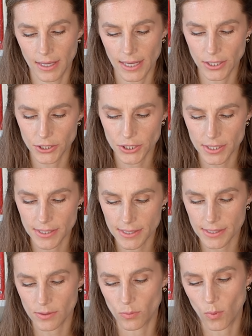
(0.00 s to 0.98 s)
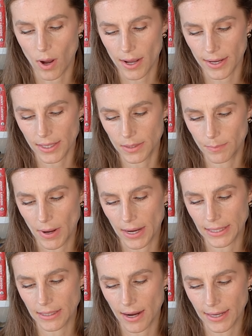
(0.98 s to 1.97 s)
inches wide
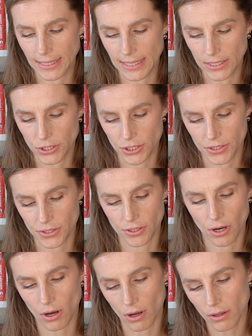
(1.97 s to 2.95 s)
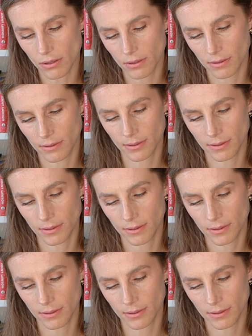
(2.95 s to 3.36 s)
by 9 inches tall.